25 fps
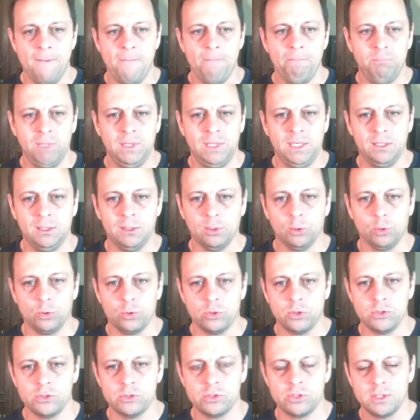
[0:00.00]
mean
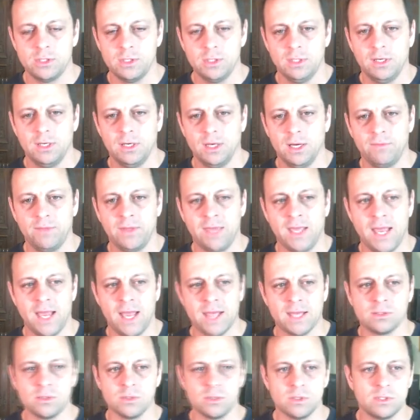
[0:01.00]
lords of the
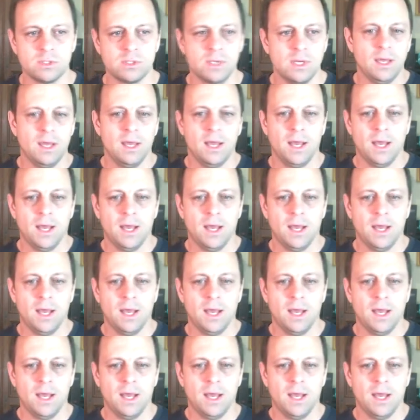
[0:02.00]
castles.